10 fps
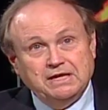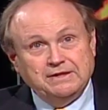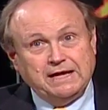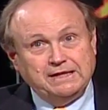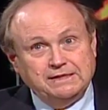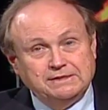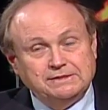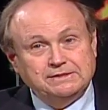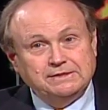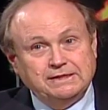That
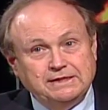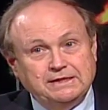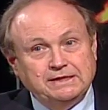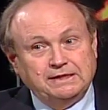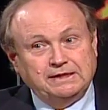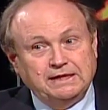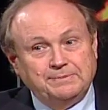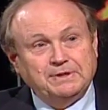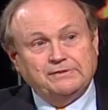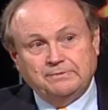is the
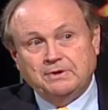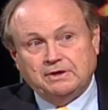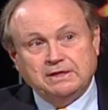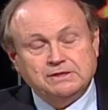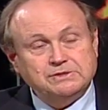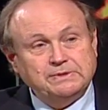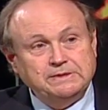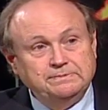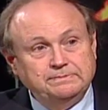epic of American history.